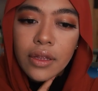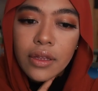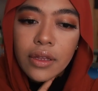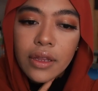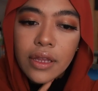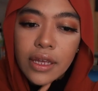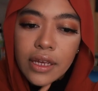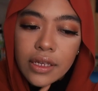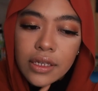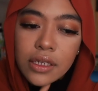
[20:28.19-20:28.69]

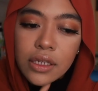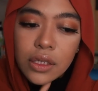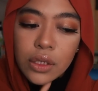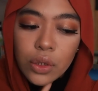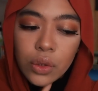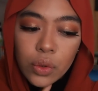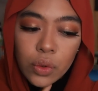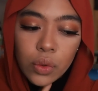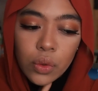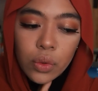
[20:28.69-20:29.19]
this
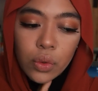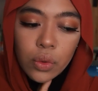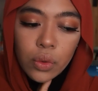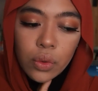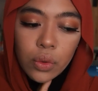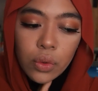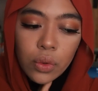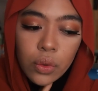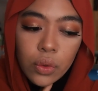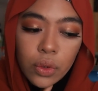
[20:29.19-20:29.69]

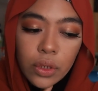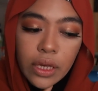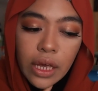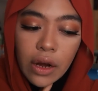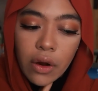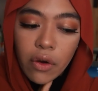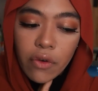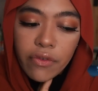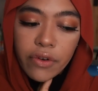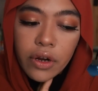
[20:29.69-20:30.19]
to get
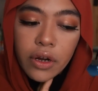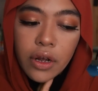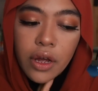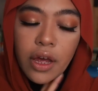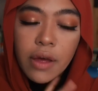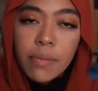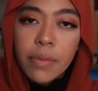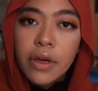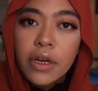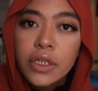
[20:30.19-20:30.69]
over,
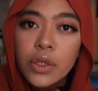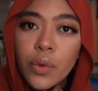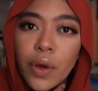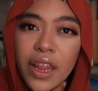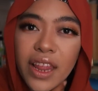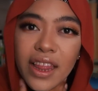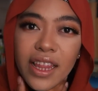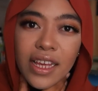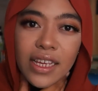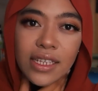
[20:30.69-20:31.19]
because
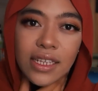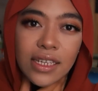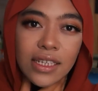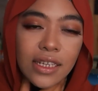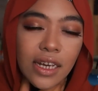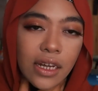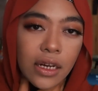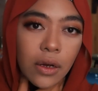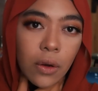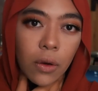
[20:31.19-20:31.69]
when this is
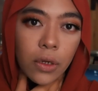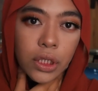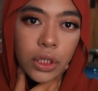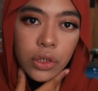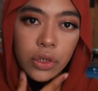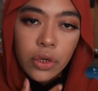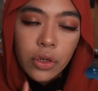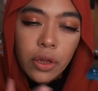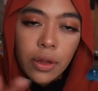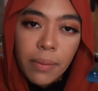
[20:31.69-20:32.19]
under
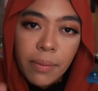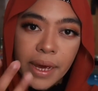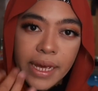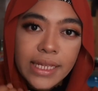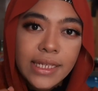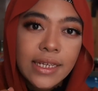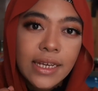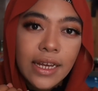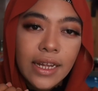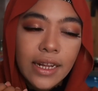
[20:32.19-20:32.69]
control, my
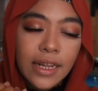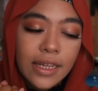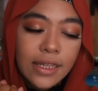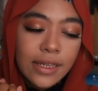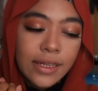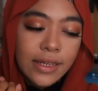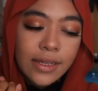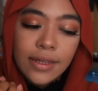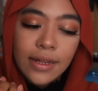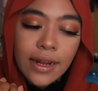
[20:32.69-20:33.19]
skin
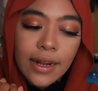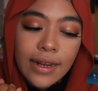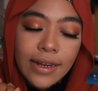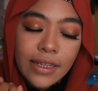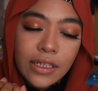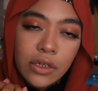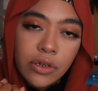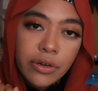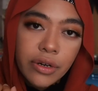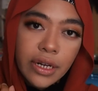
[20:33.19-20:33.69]
is
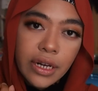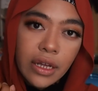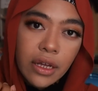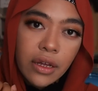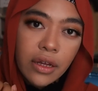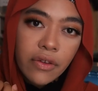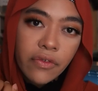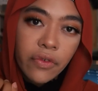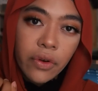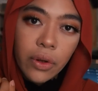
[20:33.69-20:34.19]
literally
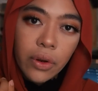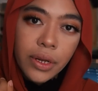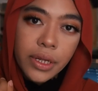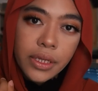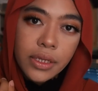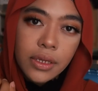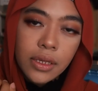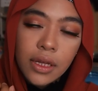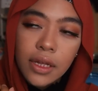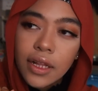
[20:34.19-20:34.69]

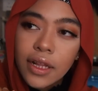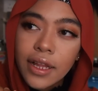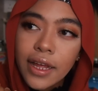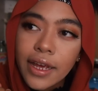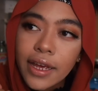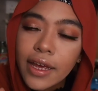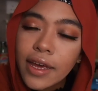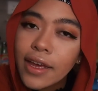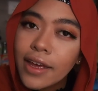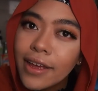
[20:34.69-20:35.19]
flawless.
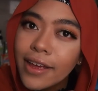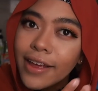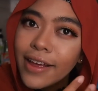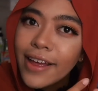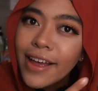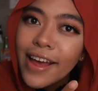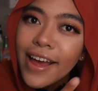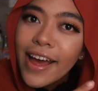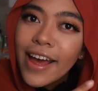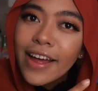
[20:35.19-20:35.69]
Like,
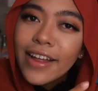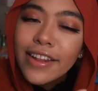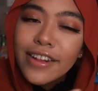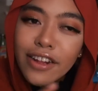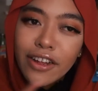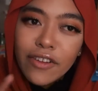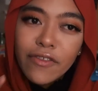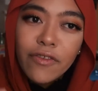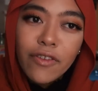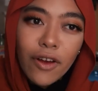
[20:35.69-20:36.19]

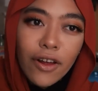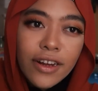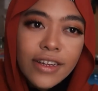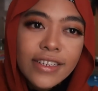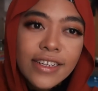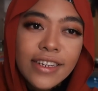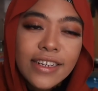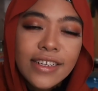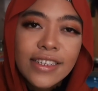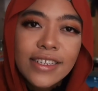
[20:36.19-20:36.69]
not flawless
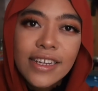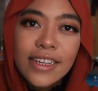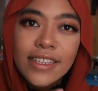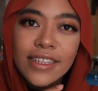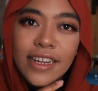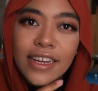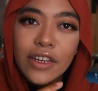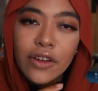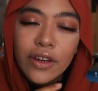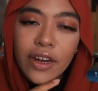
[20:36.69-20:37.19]
in the sense
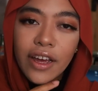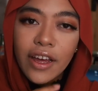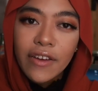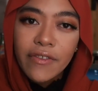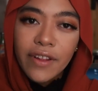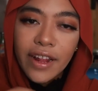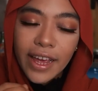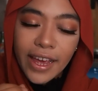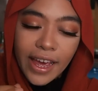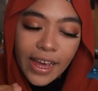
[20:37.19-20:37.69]
like I don't have
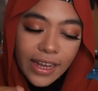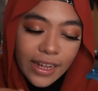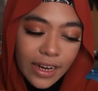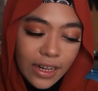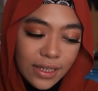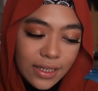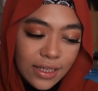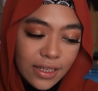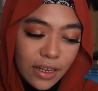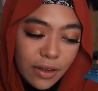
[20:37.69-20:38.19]
like acne
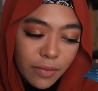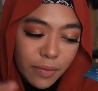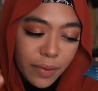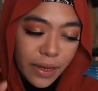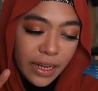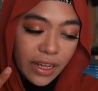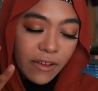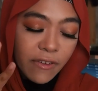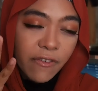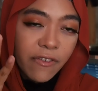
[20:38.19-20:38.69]
and stuff,
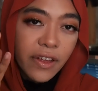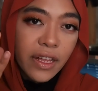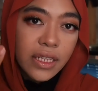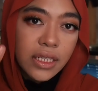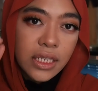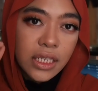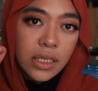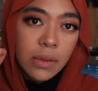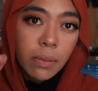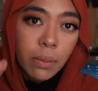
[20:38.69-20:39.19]
but it feels
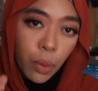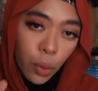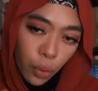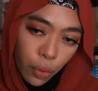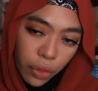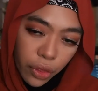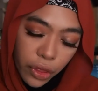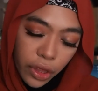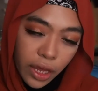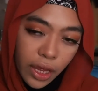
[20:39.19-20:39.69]
smooth.
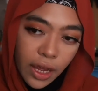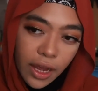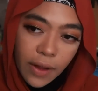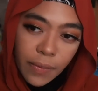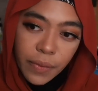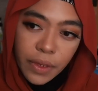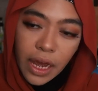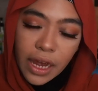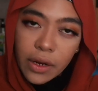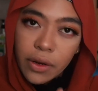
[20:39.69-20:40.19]

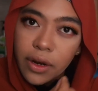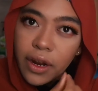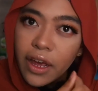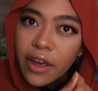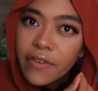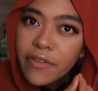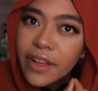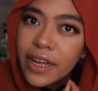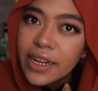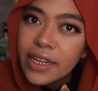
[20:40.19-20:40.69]
I don't
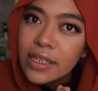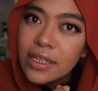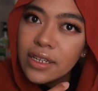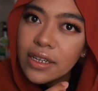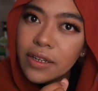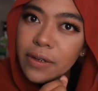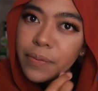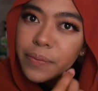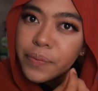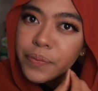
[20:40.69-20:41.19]
have like
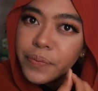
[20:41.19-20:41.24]
the